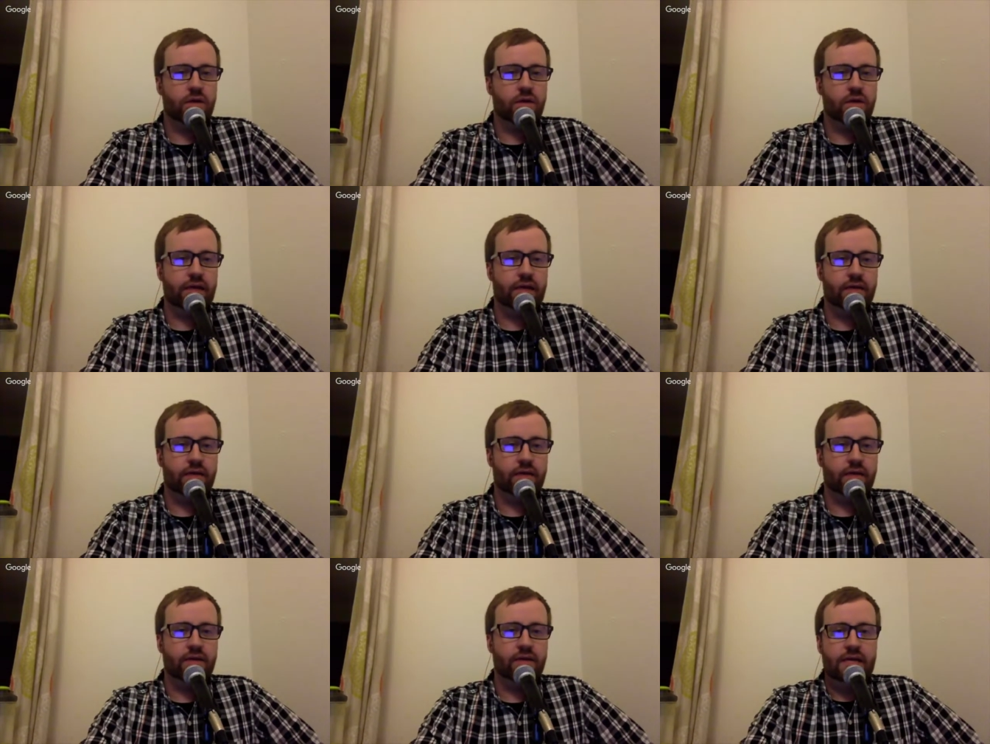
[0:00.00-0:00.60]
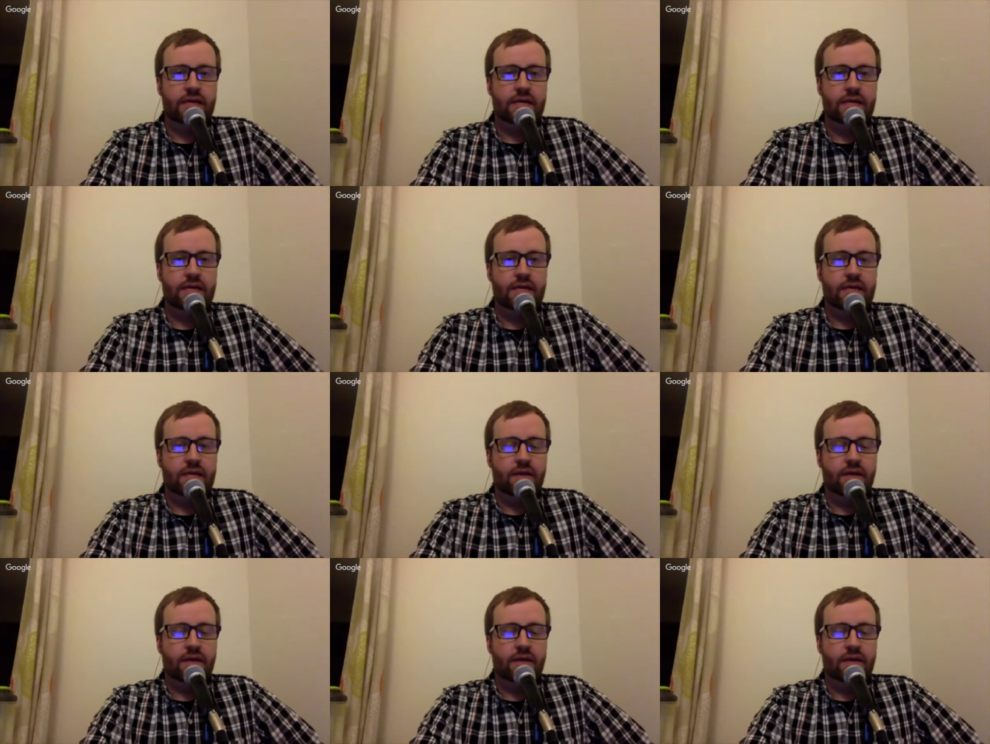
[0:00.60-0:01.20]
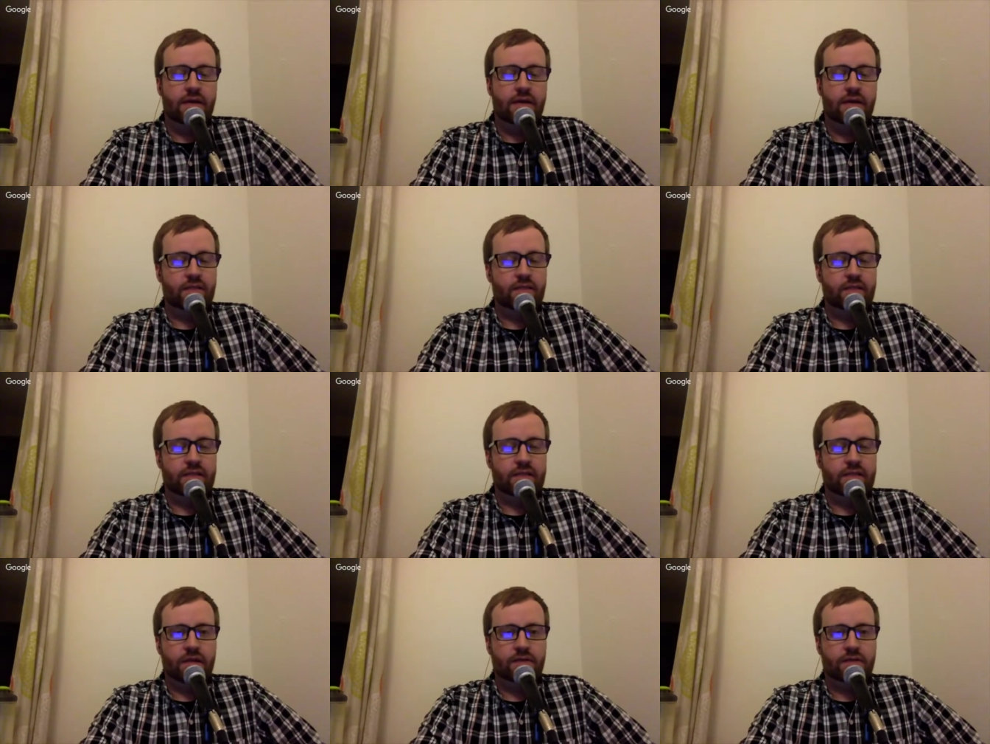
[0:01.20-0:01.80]
Again, this doesn't
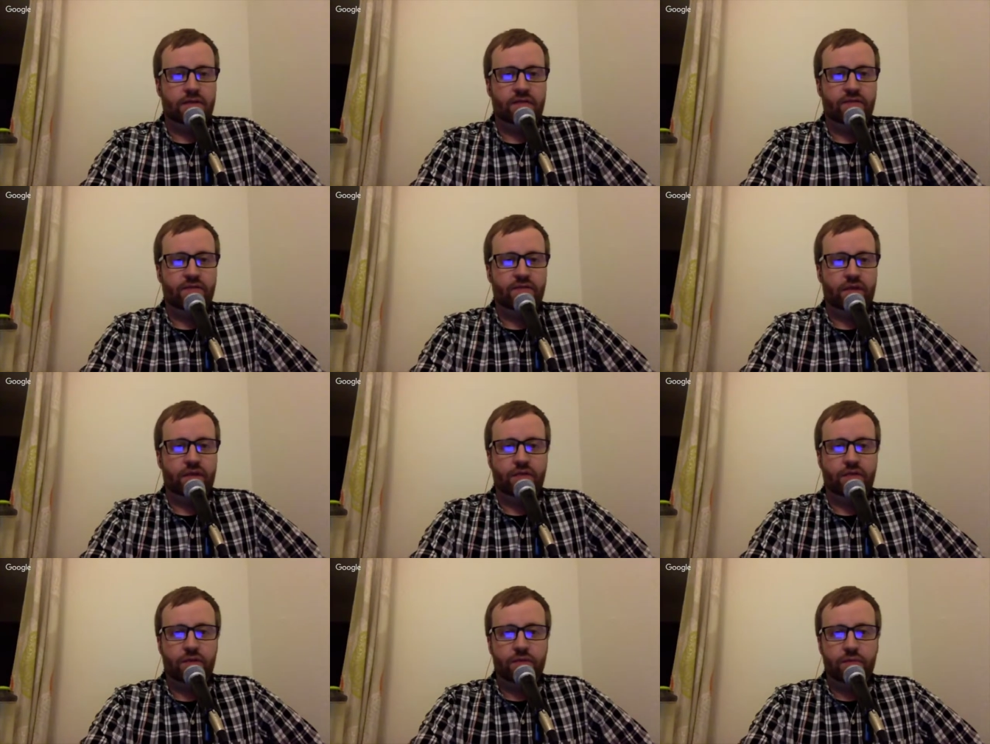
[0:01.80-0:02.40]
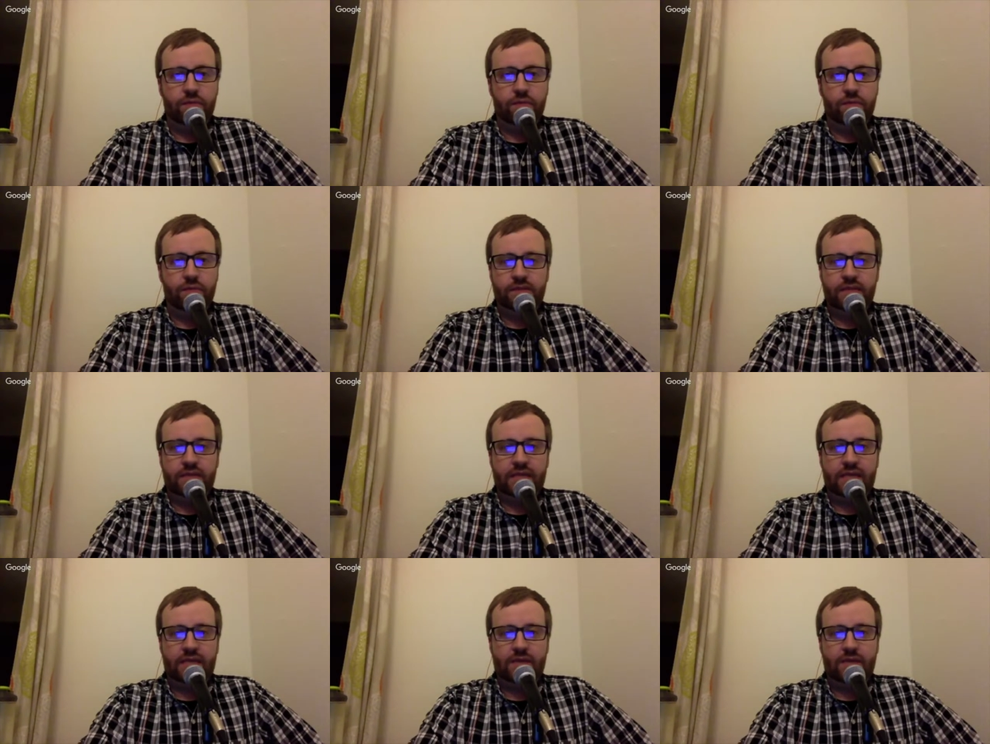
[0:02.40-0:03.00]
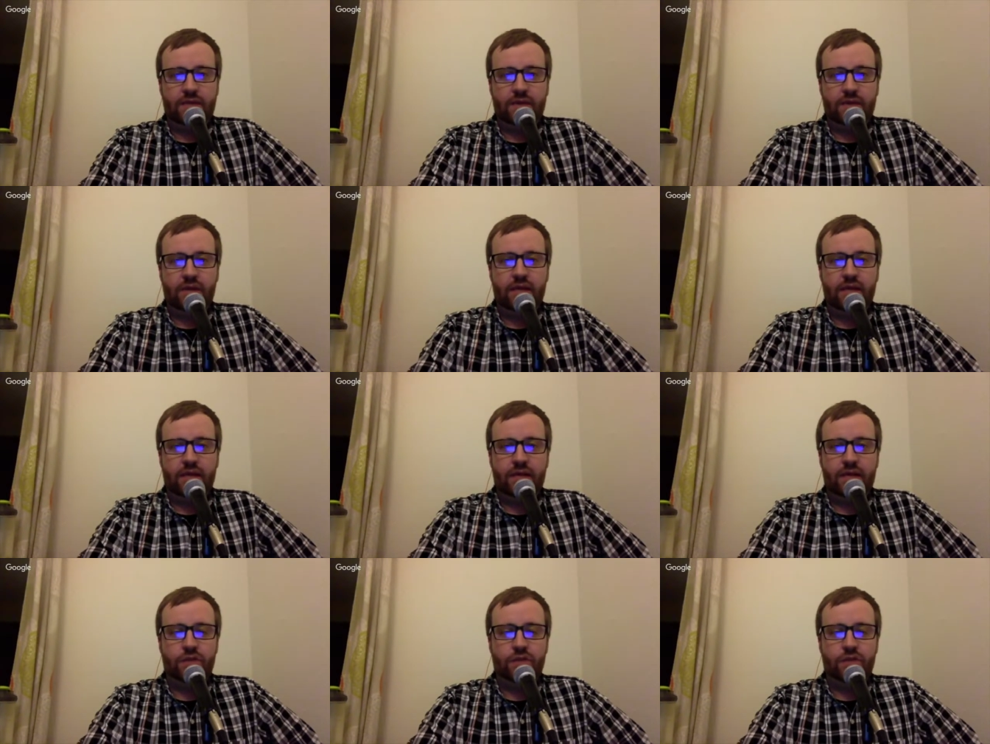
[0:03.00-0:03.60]
count stuff like Thumper since that came out
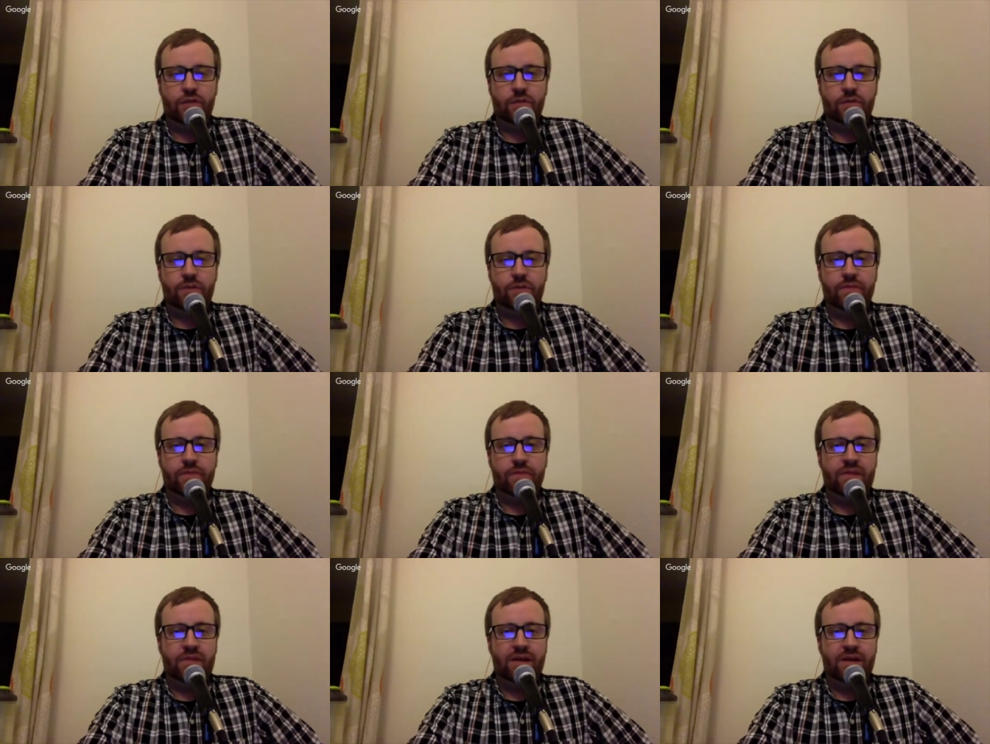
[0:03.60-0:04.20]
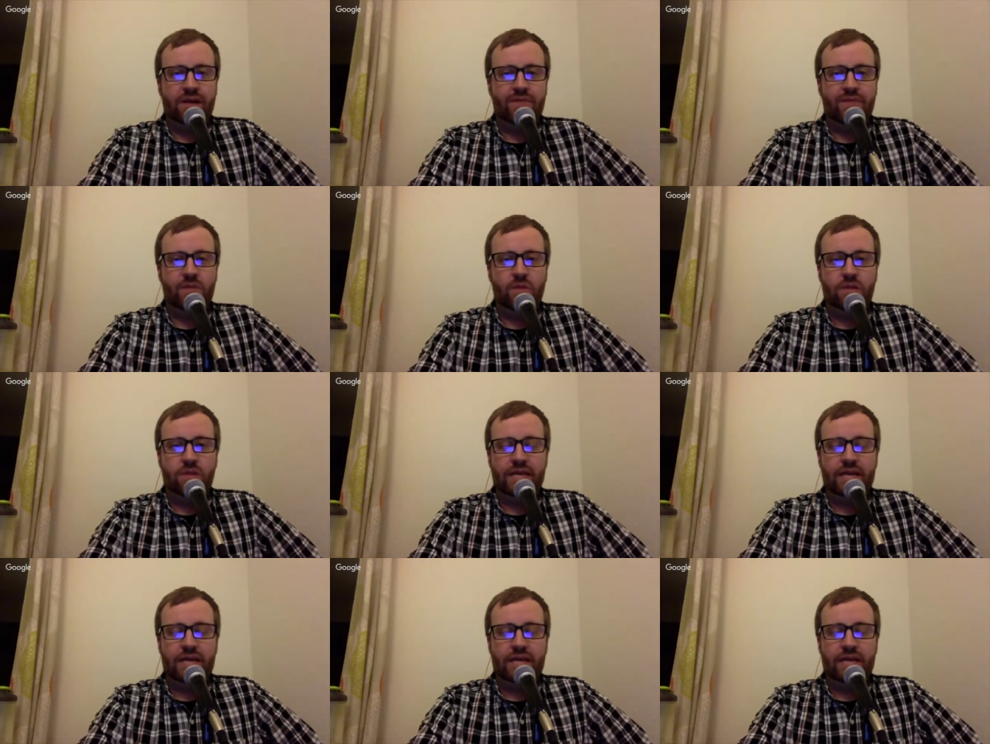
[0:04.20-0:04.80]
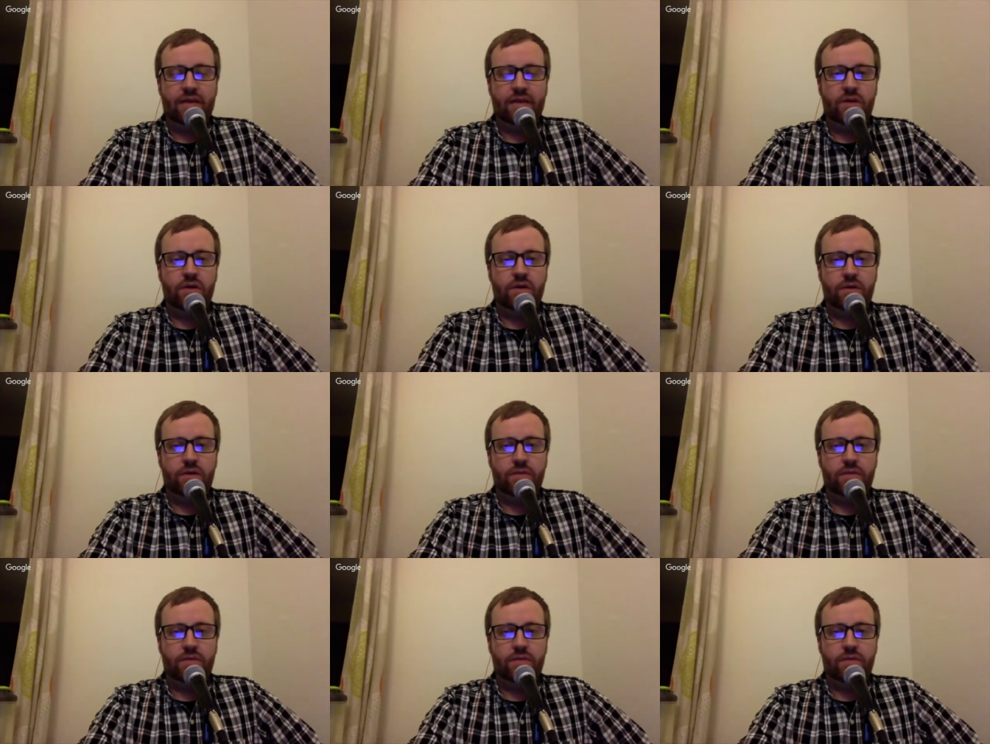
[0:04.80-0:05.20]
last year, but right, I'm only on. counting. Uh,